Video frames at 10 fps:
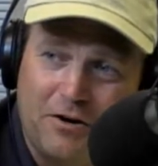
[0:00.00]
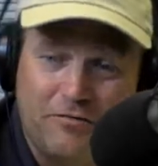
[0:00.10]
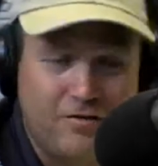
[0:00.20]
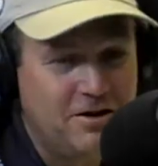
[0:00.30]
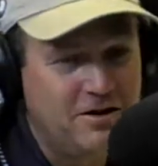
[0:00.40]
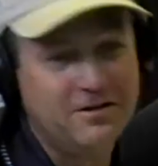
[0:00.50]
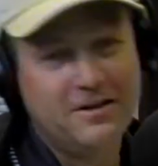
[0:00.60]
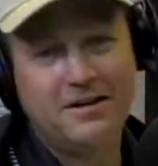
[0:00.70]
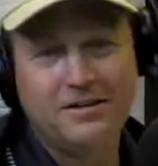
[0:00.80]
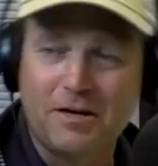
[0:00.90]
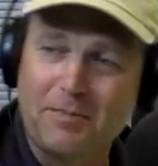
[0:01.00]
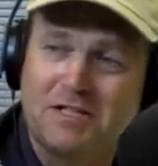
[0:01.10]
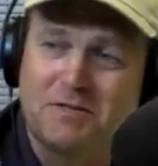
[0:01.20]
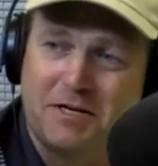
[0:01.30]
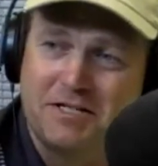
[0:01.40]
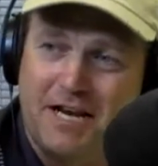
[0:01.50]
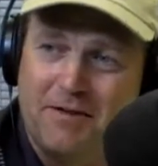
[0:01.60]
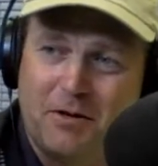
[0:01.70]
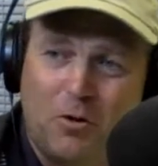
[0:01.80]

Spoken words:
Phil, talk about some excitement.